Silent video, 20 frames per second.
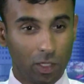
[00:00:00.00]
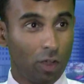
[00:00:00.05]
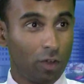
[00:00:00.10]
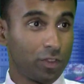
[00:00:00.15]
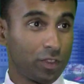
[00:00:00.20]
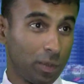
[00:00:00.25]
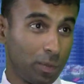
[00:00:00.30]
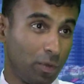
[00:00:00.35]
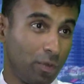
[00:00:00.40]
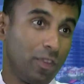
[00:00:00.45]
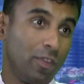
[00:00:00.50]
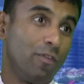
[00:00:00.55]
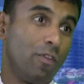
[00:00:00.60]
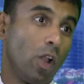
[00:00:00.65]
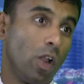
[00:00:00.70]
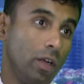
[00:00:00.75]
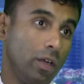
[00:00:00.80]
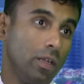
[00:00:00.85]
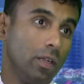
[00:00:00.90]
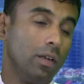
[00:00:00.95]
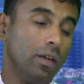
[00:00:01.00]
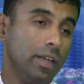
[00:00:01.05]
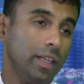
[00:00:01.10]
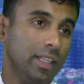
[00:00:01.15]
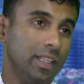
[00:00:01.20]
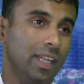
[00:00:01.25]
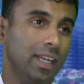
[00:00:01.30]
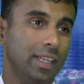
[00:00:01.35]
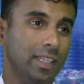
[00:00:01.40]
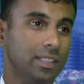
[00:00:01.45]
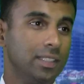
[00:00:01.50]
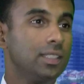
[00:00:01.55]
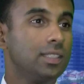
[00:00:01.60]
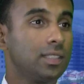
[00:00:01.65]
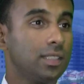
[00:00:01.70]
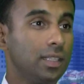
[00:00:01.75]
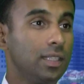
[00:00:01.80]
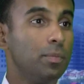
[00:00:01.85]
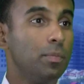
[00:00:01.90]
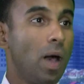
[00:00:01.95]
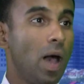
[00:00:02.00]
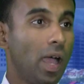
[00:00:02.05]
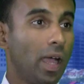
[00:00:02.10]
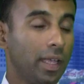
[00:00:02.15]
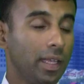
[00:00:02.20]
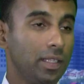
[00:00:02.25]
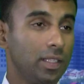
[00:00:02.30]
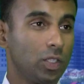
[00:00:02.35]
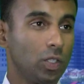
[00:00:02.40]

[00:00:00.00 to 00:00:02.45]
off some of the volatility that exists in the market.